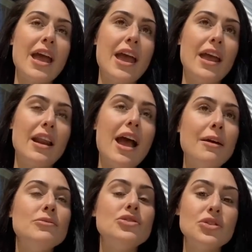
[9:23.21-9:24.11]
And
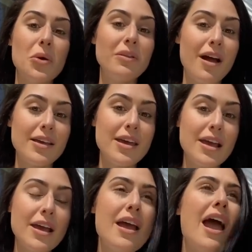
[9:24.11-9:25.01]
I'm so
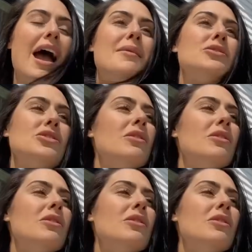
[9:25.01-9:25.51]
lucky, and